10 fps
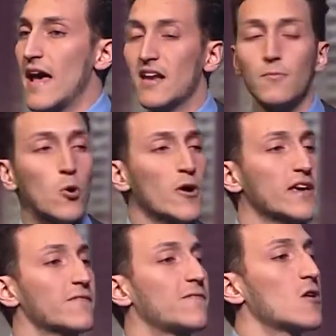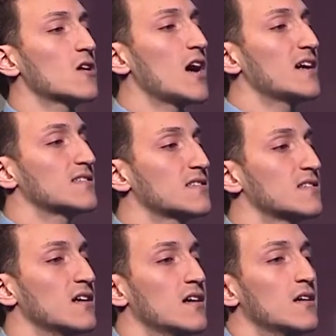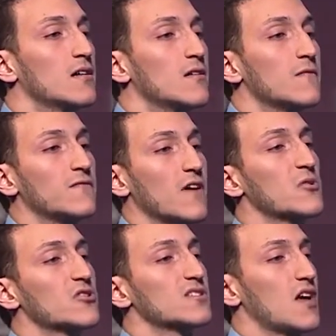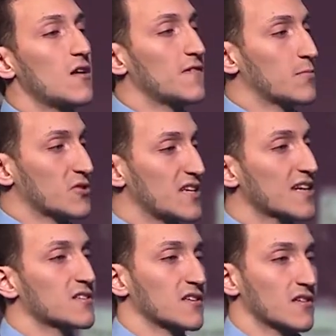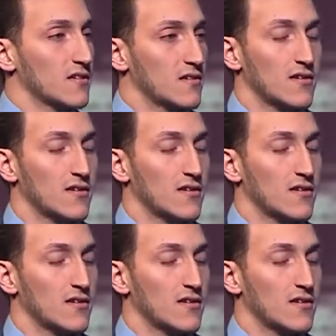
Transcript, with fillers: and appoint for us from yourself a protector,